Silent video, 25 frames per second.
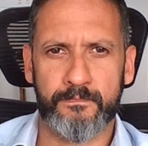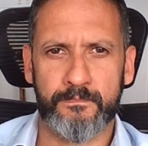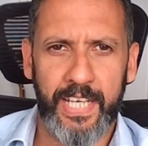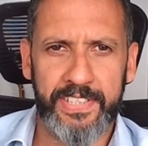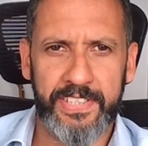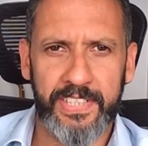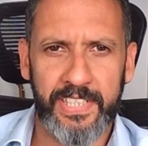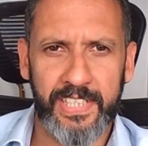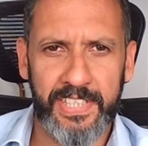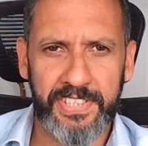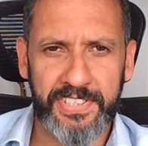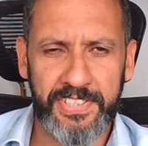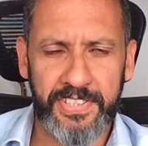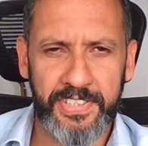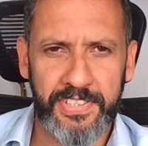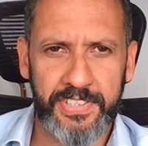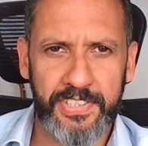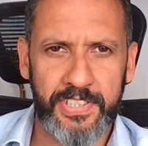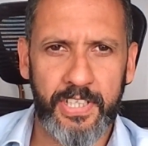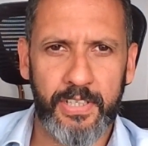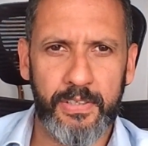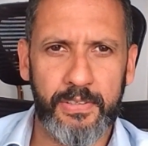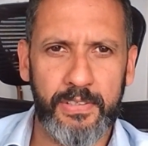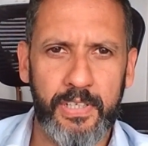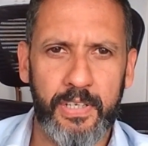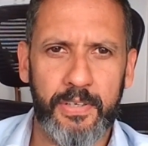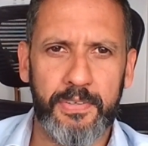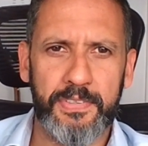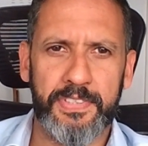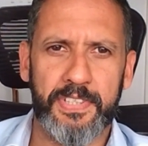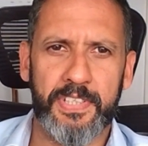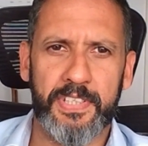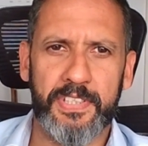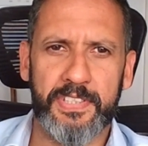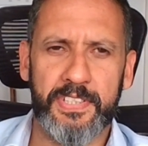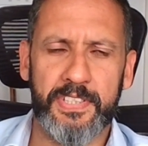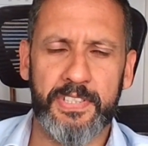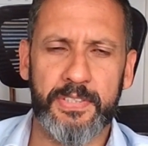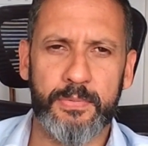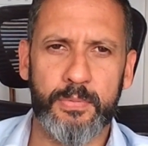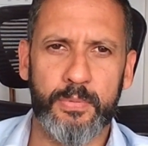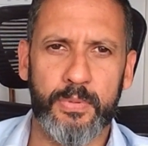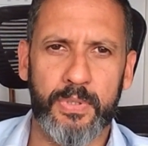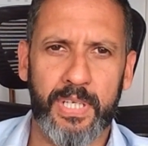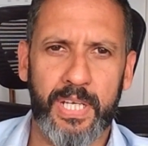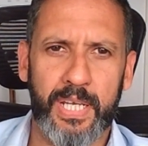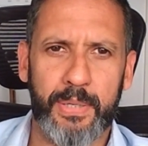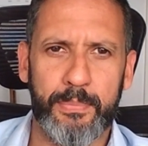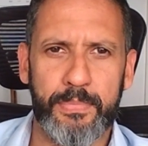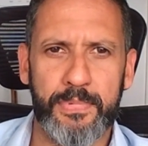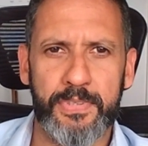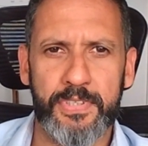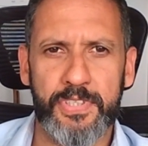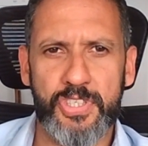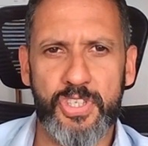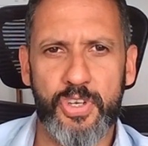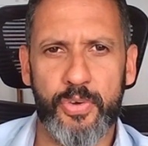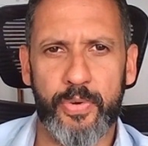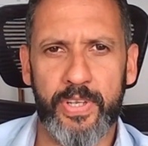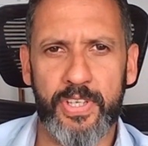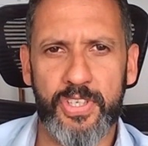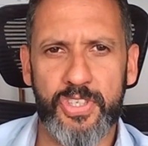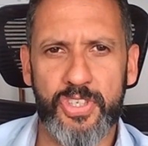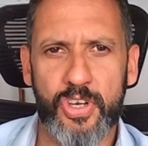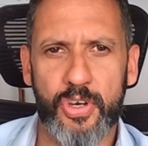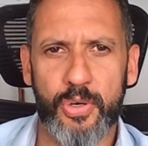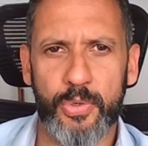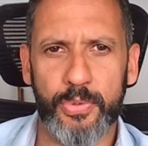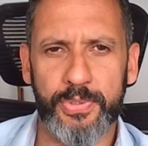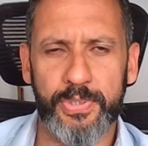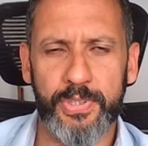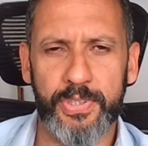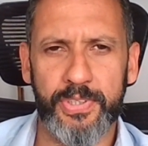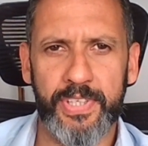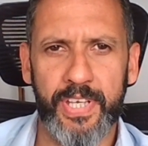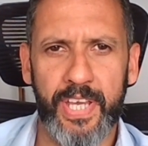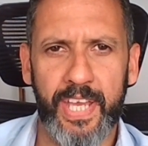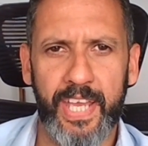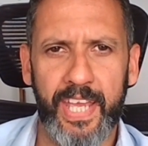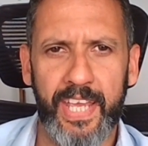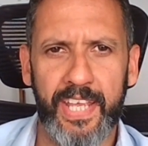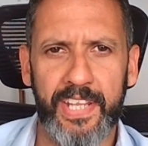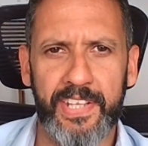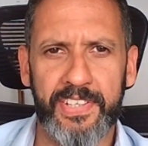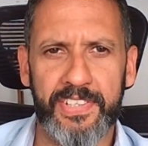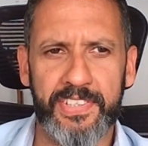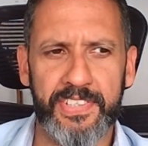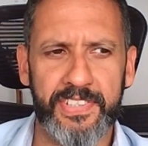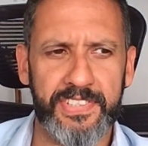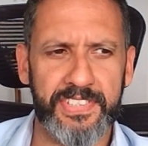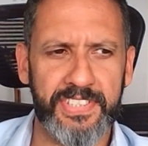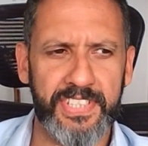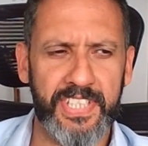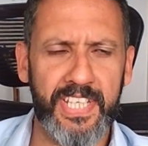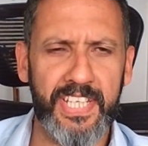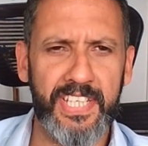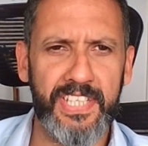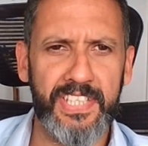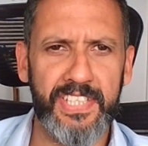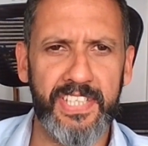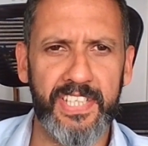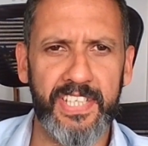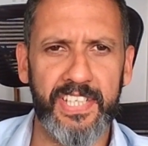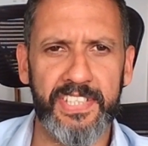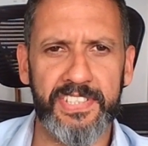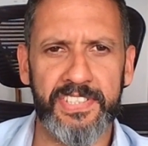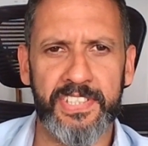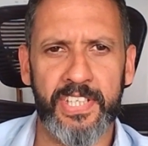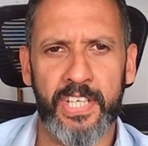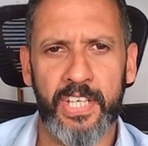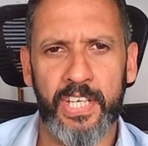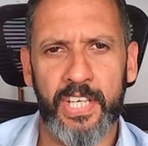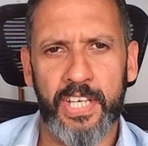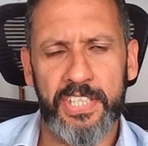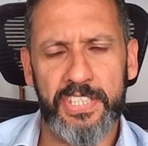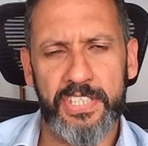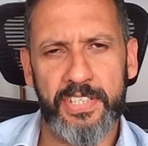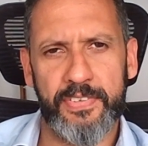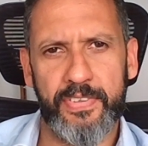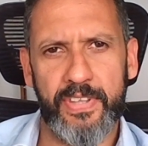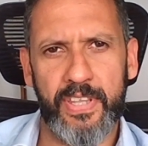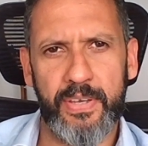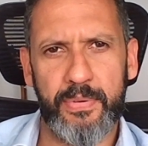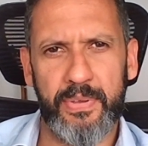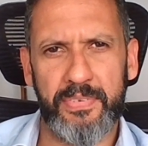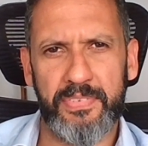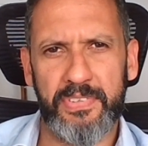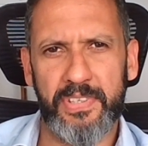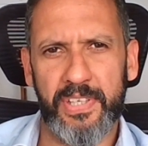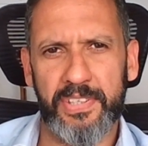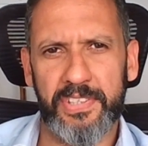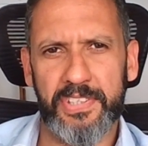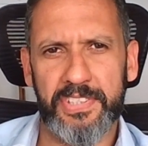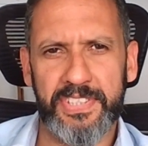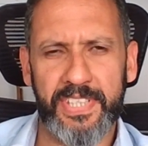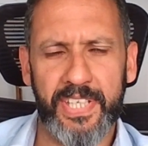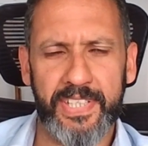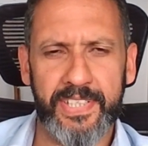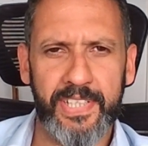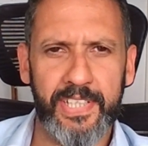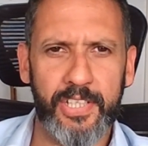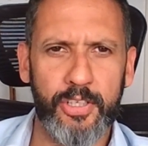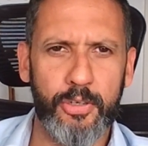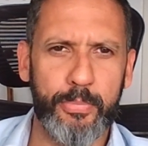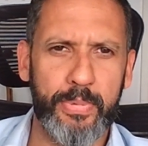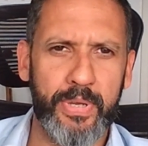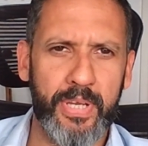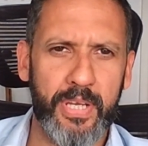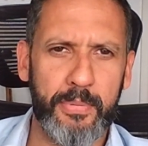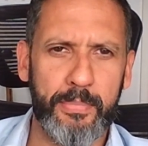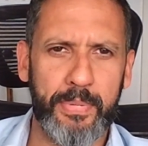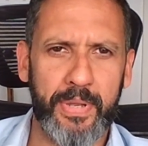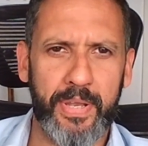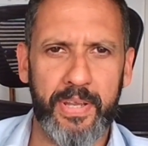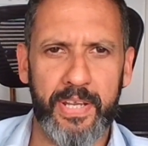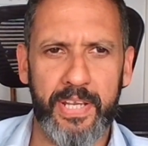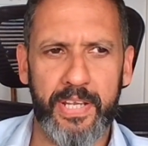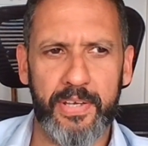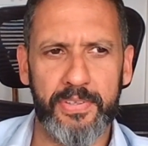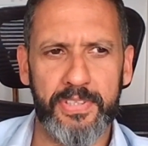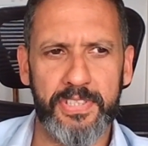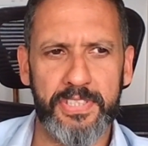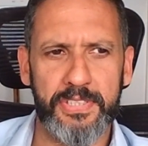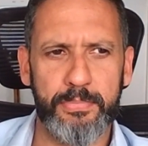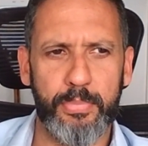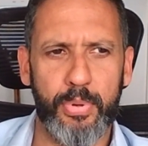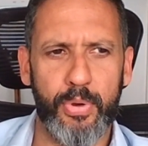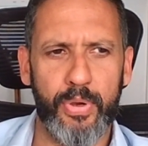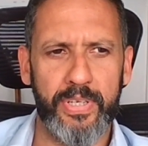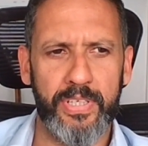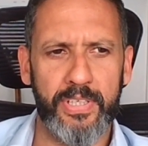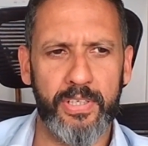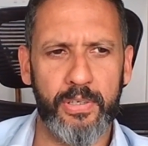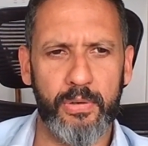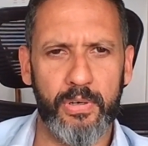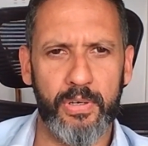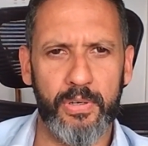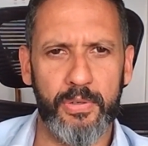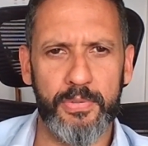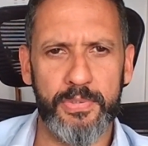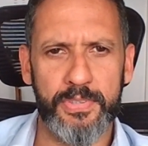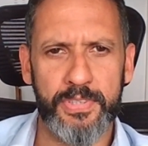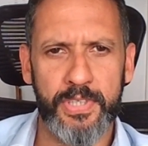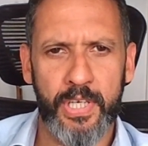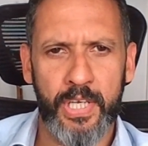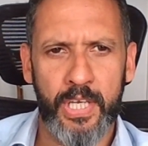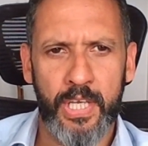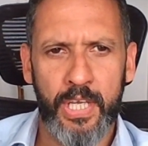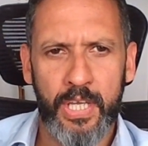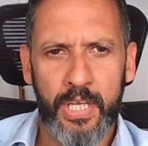Adolescent scoliosis is what happens during childhood and teen years. So for that, we have to understand a little bit about how the spine grows.